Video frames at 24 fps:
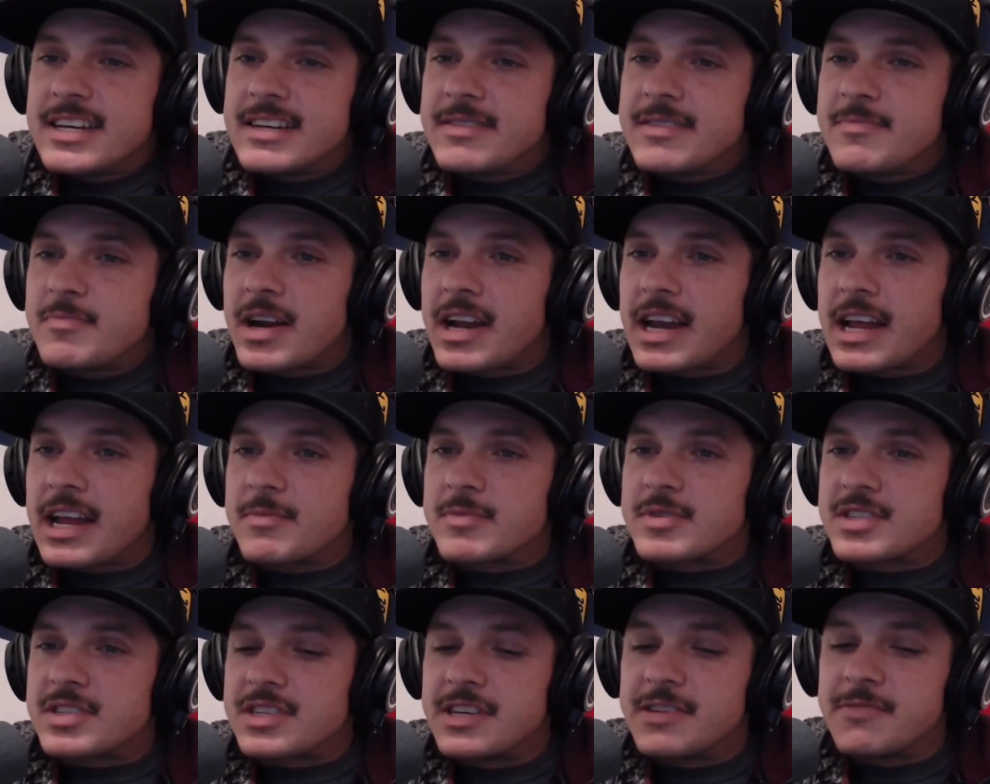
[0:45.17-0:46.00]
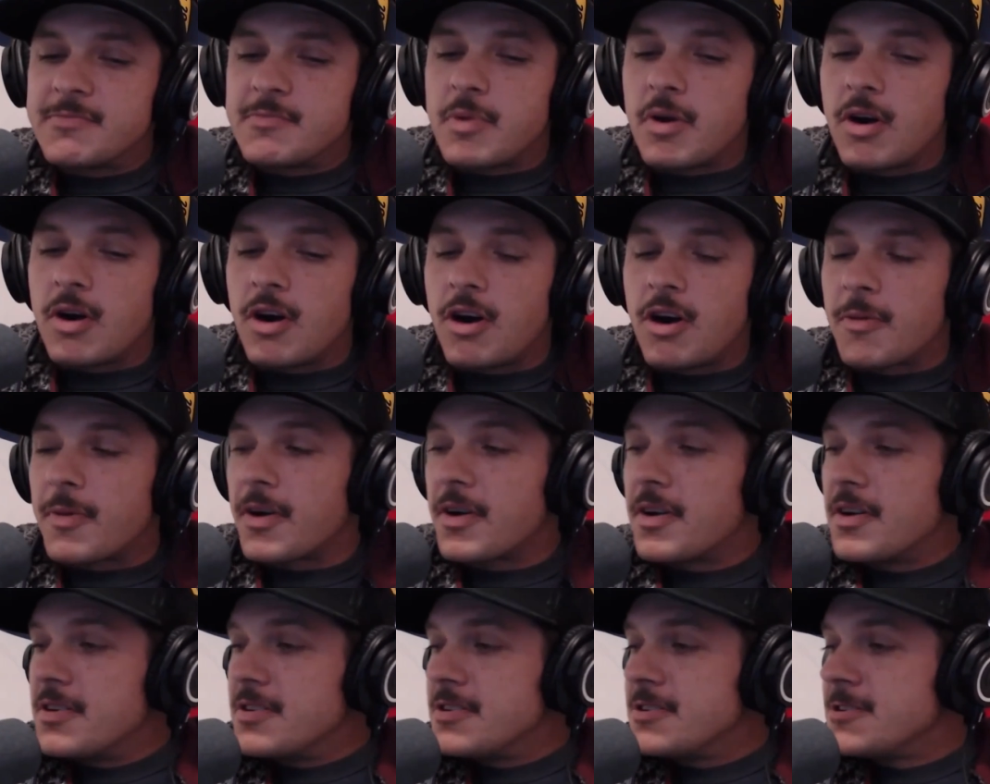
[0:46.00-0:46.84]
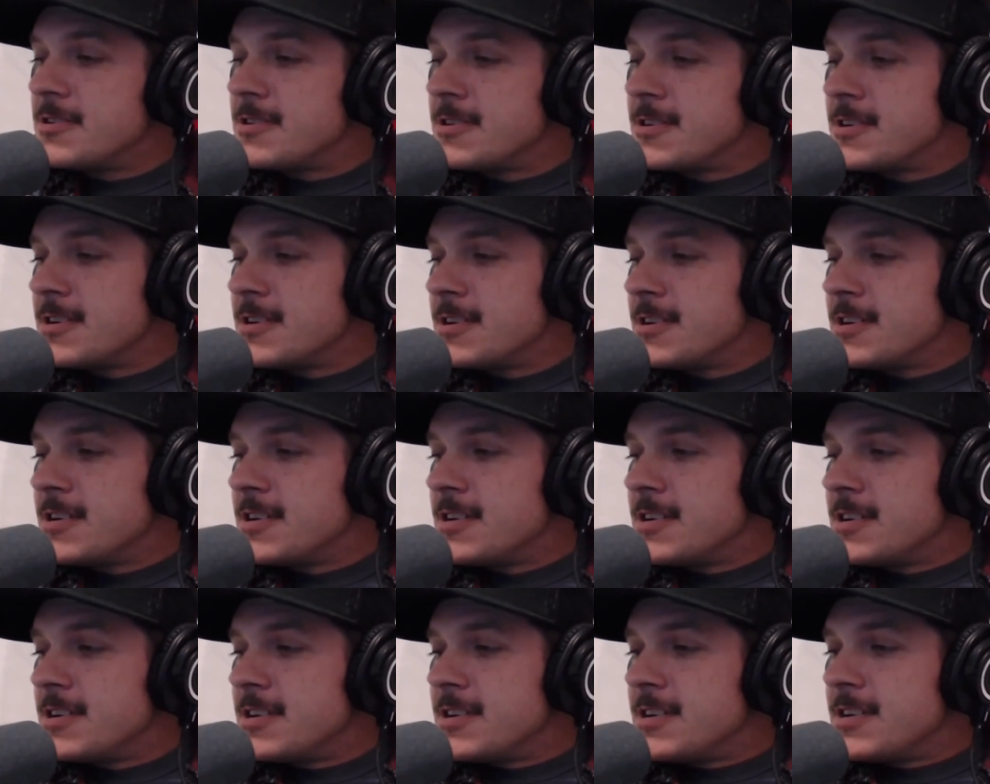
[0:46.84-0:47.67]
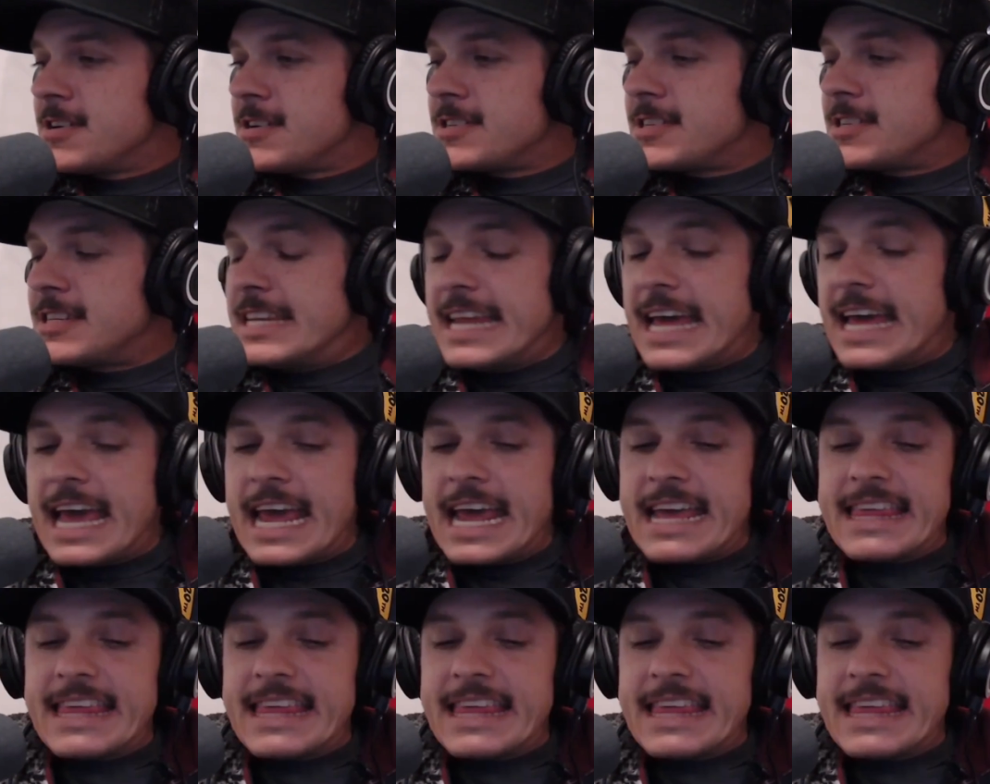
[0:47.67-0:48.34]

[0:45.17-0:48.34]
My name is Tim Palmer. Today,